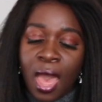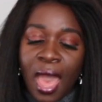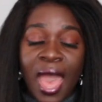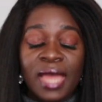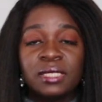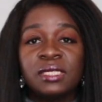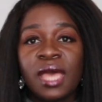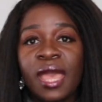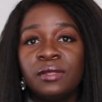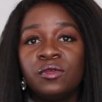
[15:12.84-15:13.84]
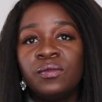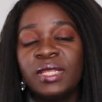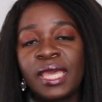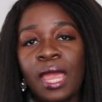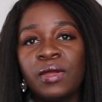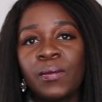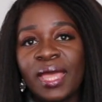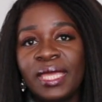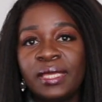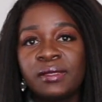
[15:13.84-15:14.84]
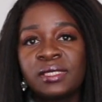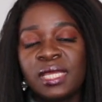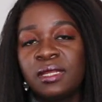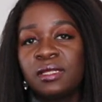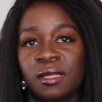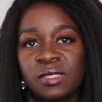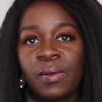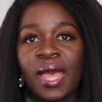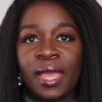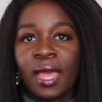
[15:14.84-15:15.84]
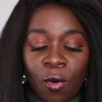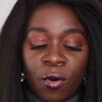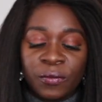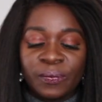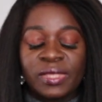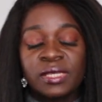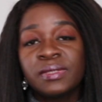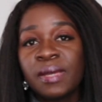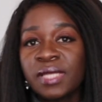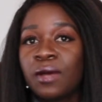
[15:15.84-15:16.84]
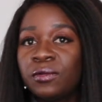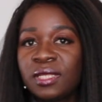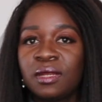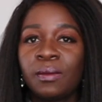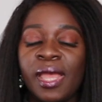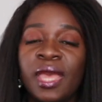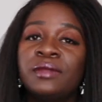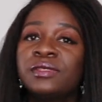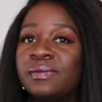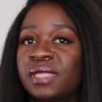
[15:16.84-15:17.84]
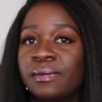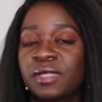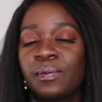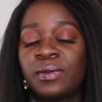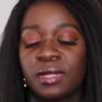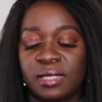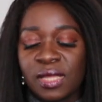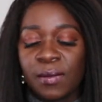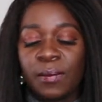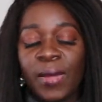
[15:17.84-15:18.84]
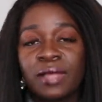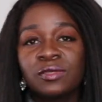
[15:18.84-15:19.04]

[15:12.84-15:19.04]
And I normally carry my heels in a dust bag, or sometimes I hold it in my hand, or sometimes I put it inside my bag.